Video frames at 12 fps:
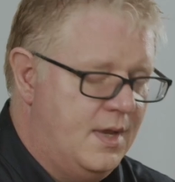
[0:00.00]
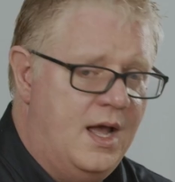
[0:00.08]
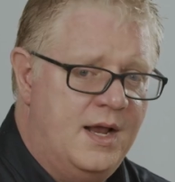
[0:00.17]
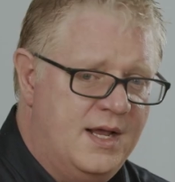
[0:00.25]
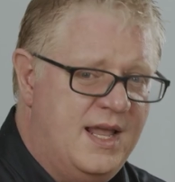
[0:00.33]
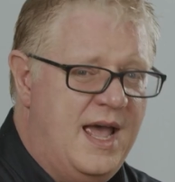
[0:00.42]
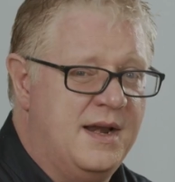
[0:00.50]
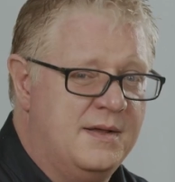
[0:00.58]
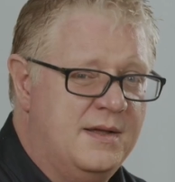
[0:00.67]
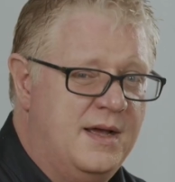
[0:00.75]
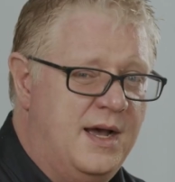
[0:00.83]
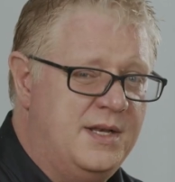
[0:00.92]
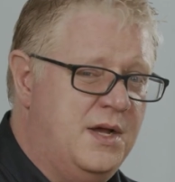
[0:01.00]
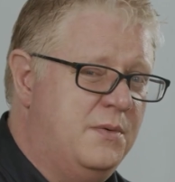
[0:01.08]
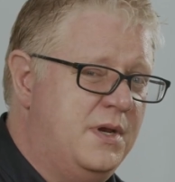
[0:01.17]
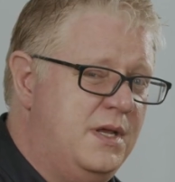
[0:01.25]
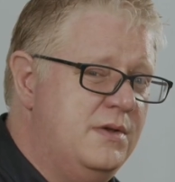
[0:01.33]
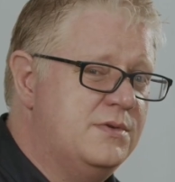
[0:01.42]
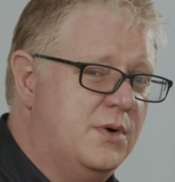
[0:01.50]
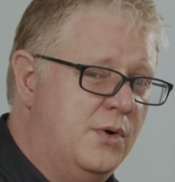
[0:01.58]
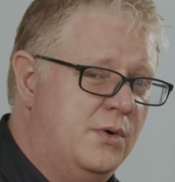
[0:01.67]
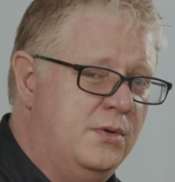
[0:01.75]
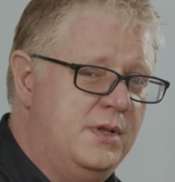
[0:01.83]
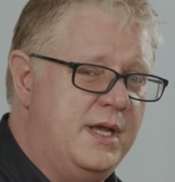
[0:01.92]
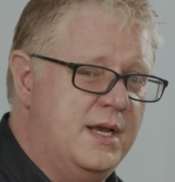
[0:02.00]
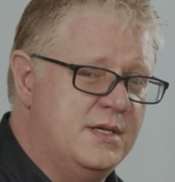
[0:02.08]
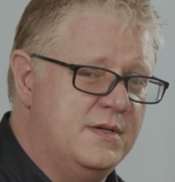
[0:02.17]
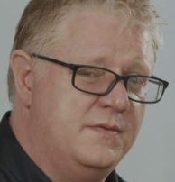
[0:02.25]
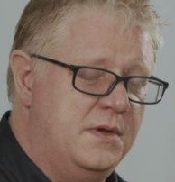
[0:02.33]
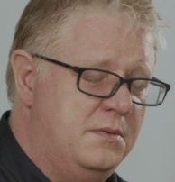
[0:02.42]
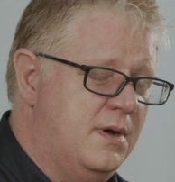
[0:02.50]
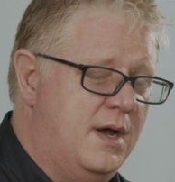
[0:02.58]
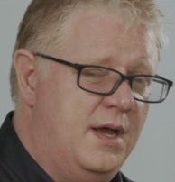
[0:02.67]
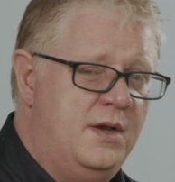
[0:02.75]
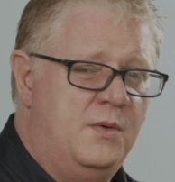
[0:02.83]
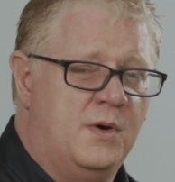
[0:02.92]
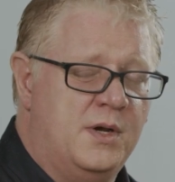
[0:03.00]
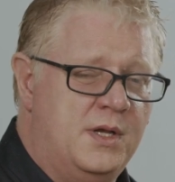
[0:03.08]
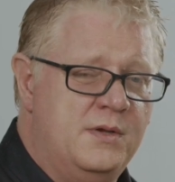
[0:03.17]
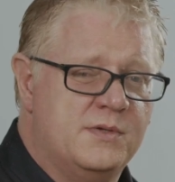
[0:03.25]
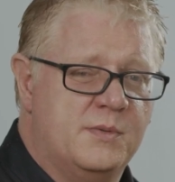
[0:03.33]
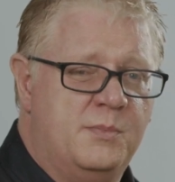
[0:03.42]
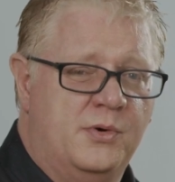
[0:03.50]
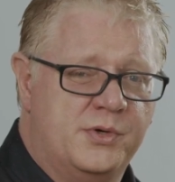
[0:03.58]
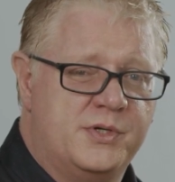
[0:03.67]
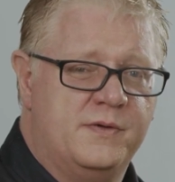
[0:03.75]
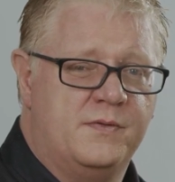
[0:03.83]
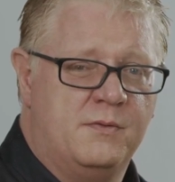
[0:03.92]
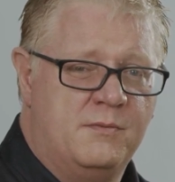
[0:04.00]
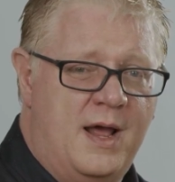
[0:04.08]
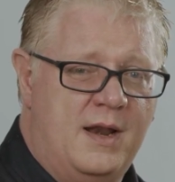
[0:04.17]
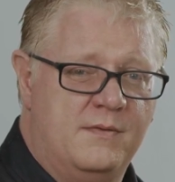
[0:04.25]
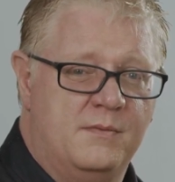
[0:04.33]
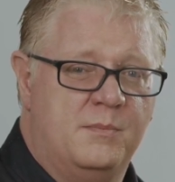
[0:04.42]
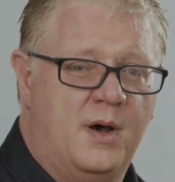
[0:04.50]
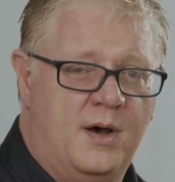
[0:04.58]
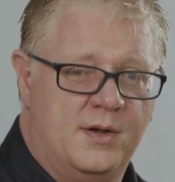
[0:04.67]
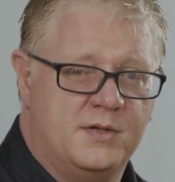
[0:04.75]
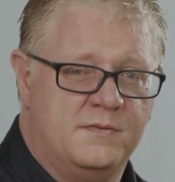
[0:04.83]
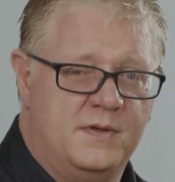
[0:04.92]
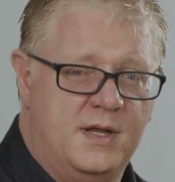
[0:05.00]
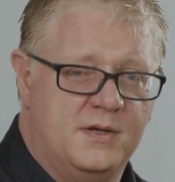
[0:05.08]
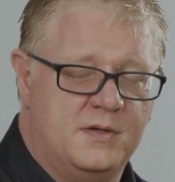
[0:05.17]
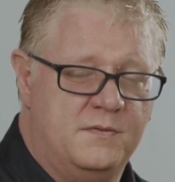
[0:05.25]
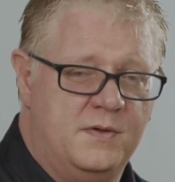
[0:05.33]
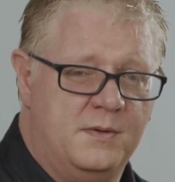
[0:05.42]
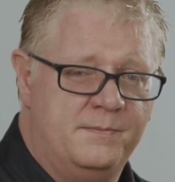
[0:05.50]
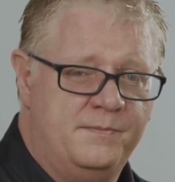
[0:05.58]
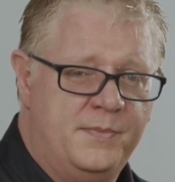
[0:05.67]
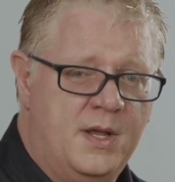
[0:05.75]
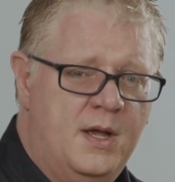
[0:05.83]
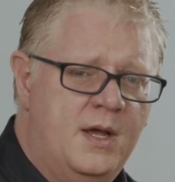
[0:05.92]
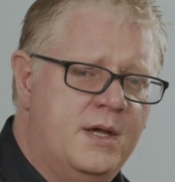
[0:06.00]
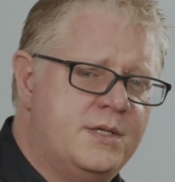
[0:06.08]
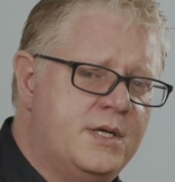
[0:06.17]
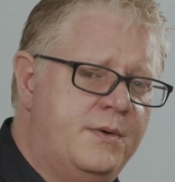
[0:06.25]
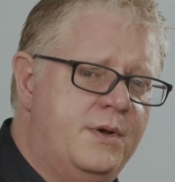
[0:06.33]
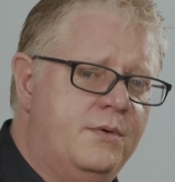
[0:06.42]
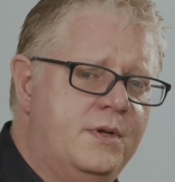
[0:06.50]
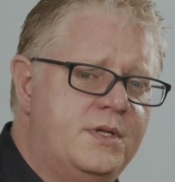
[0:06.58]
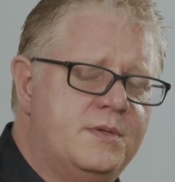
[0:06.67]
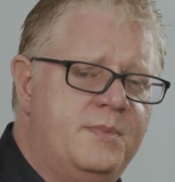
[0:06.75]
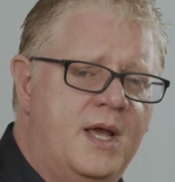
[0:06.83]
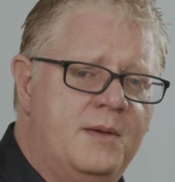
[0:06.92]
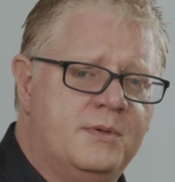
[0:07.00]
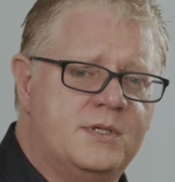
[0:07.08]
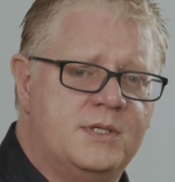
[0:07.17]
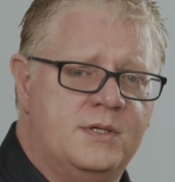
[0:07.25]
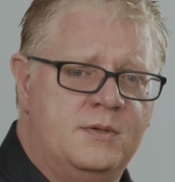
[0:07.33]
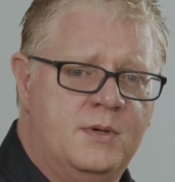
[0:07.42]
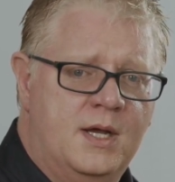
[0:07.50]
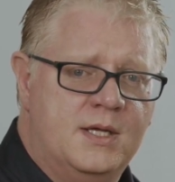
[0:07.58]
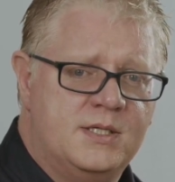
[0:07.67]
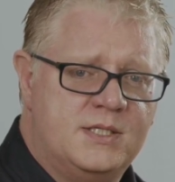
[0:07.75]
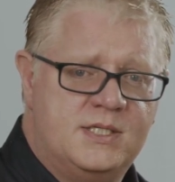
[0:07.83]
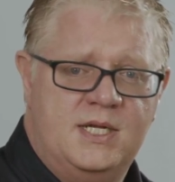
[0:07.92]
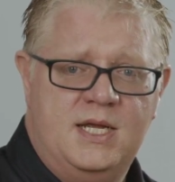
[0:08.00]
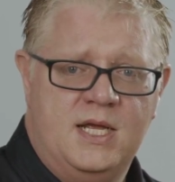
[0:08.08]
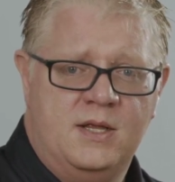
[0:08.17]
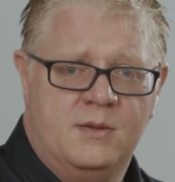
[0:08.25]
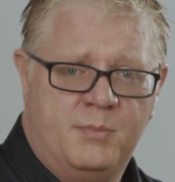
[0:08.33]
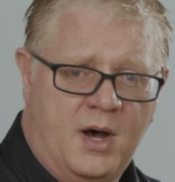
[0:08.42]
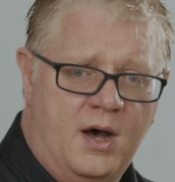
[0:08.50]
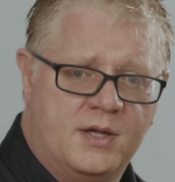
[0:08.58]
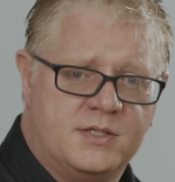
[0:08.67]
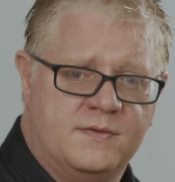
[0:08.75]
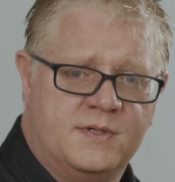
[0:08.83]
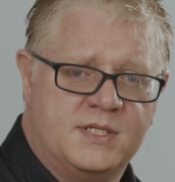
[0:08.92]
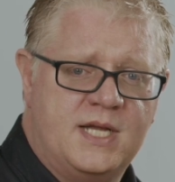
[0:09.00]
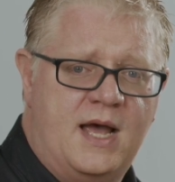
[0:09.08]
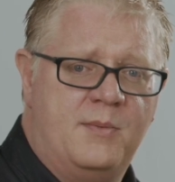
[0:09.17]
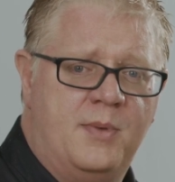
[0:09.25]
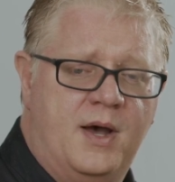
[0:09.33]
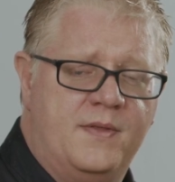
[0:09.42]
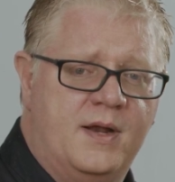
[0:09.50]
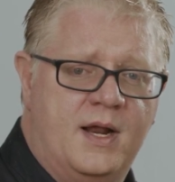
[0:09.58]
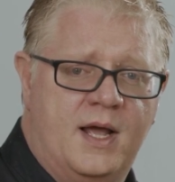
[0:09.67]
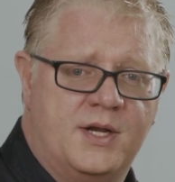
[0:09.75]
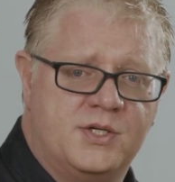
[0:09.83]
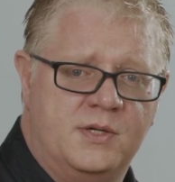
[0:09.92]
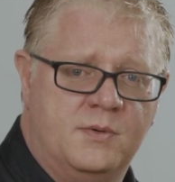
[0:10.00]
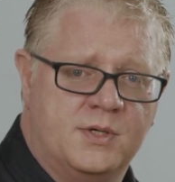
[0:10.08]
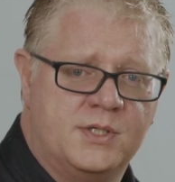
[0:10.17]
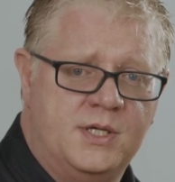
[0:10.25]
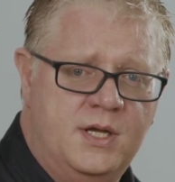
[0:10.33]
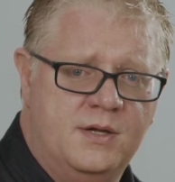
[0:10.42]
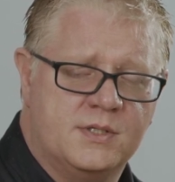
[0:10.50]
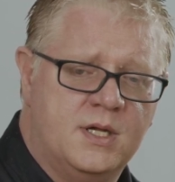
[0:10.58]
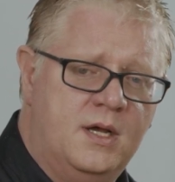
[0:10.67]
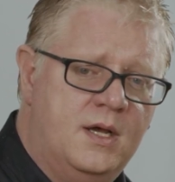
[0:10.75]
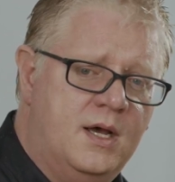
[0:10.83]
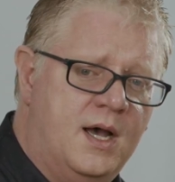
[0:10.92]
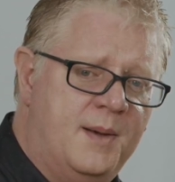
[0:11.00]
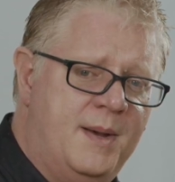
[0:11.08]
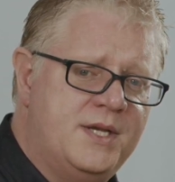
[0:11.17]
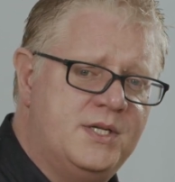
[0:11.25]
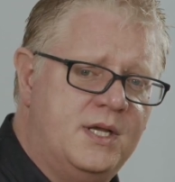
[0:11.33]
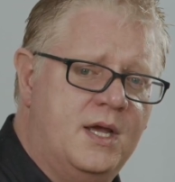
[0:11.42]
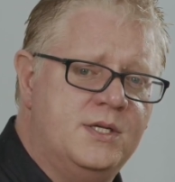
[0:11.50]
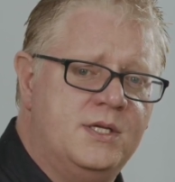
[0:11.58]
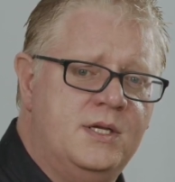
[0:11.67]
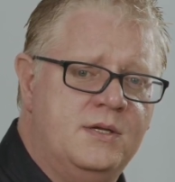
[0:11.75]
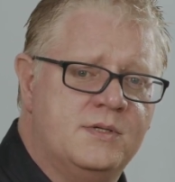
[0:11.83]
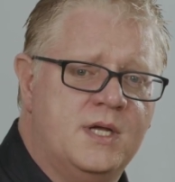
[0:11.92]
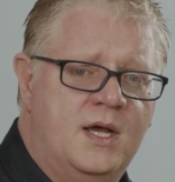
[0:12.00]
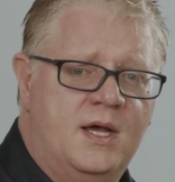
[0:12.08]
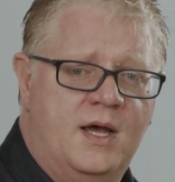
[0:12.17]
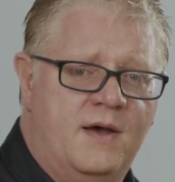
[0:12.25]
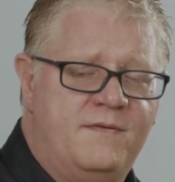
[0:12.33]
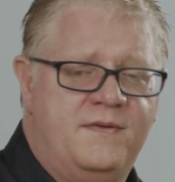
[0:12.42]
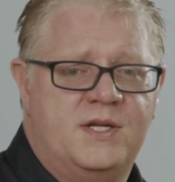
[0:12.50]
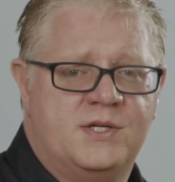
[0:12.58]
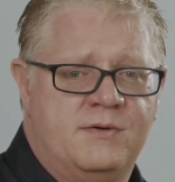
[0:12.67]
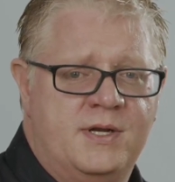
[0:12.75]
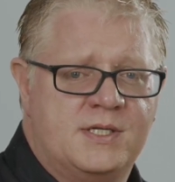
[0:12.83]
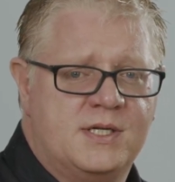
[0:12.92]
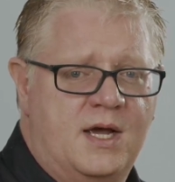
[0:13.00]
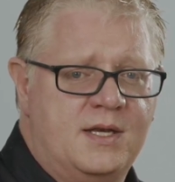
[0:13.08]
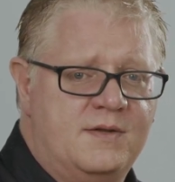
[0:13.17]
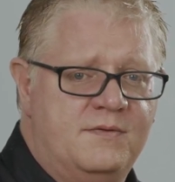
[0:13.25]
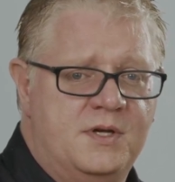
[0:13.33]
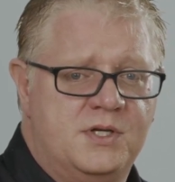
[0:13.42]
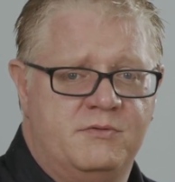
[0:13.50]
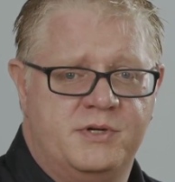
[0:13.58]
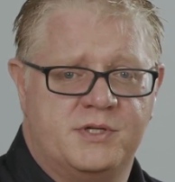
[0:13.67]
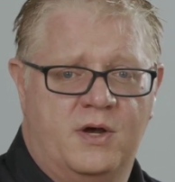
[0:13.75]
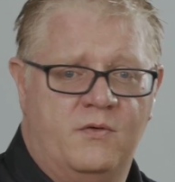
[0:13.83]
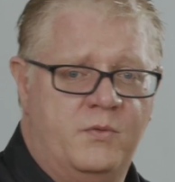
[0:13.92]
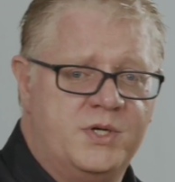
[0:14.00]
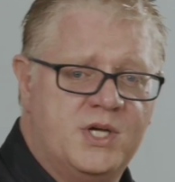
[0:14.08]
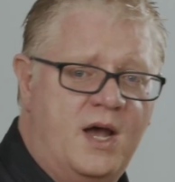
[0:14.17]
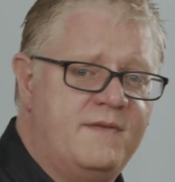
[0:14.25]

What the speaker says: And again, I don't want to use all the interview. I only want to use a portion of the relevant part of the interview. So in order to be able to see the parts of the soundbite that I actually want to use, I'm actually going to use a feature inside DaVinci Resolve which I